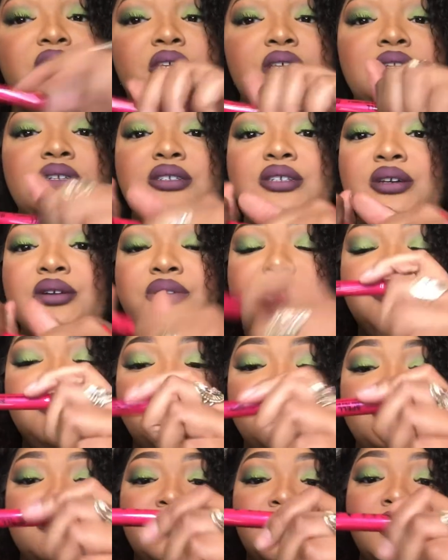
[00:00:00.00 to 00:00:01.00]
kids, y'all.
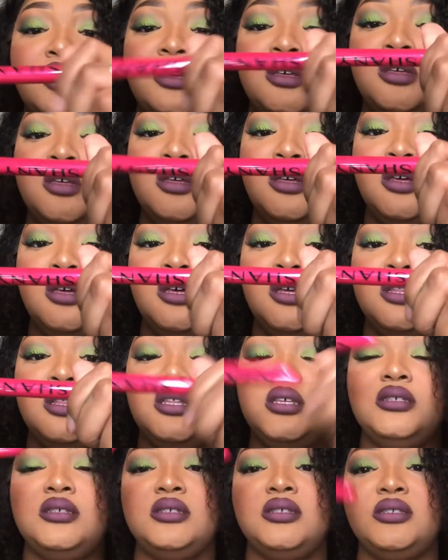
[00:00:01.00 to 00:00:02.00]

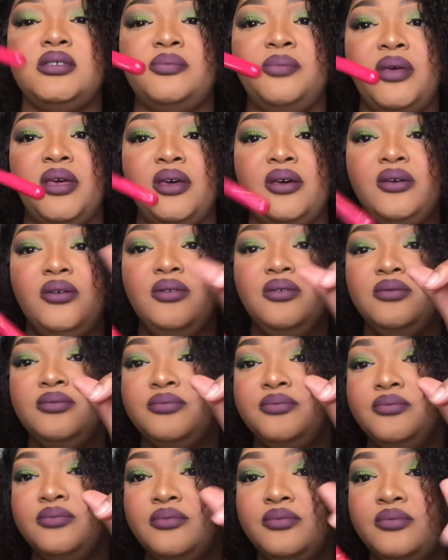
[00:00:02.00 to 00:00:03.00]
This is Spell.
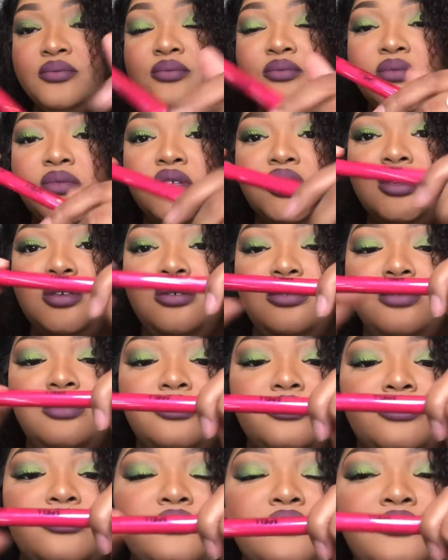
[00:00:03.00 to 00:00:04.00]
Cute.